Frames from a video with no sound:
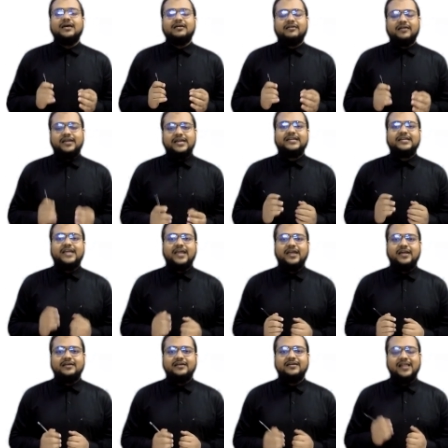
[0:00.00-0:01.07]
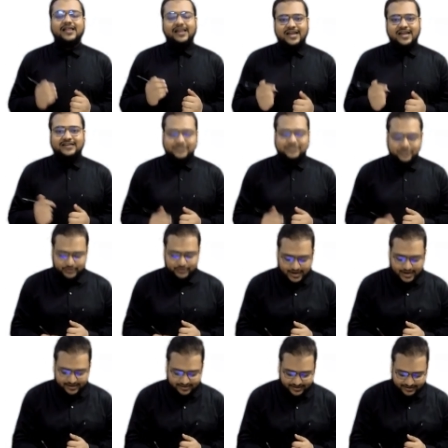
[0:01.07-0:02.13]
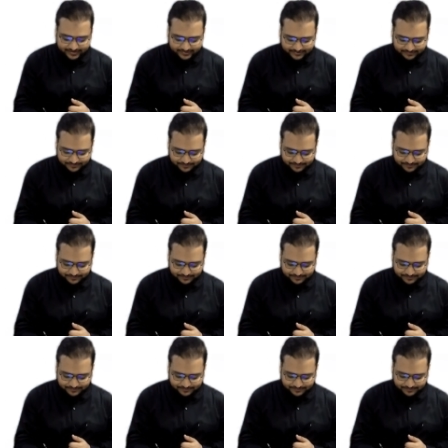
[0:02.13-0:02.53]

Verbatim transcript: retained. Let's do that, guys.